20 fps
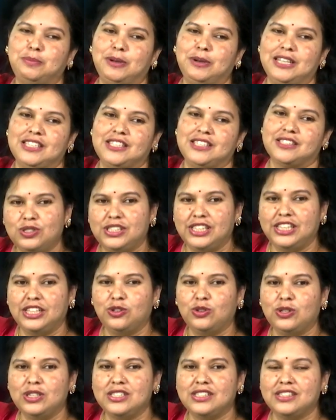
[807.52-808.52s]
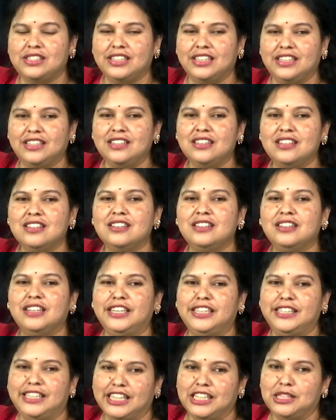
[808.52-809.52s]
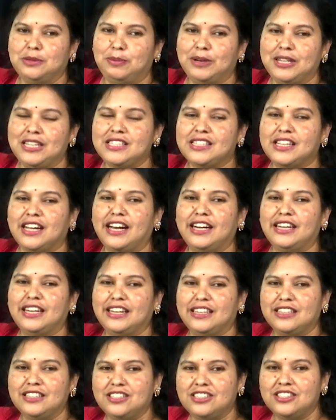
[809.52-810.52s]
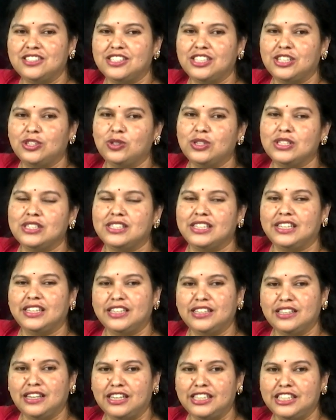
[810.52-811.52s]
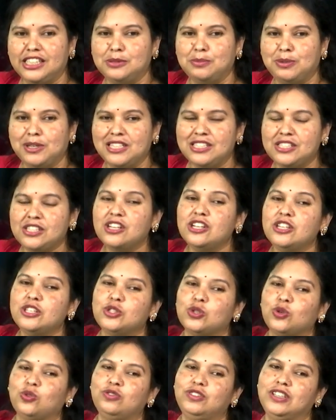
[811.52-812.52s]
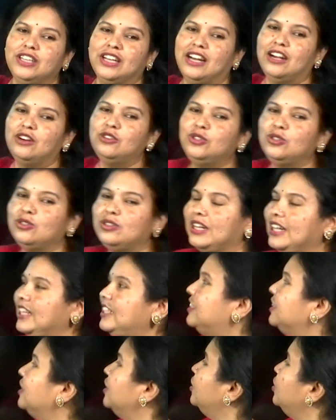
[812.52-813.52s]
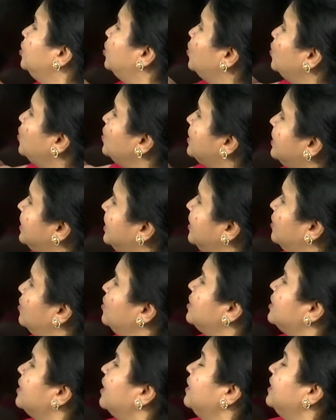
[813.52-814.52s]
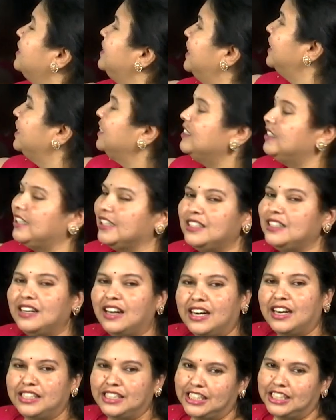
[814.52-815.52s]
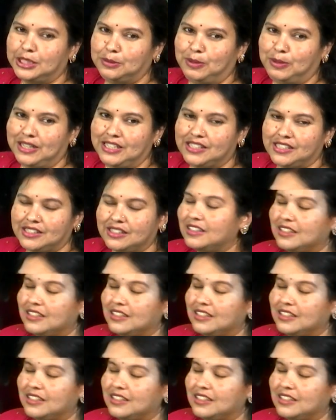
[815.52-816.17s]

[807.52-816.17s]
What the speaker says: place, 0 is there in 10th place and another 0 is there in 100th place. So, we have to write 2 zeros on 10th and 100th place,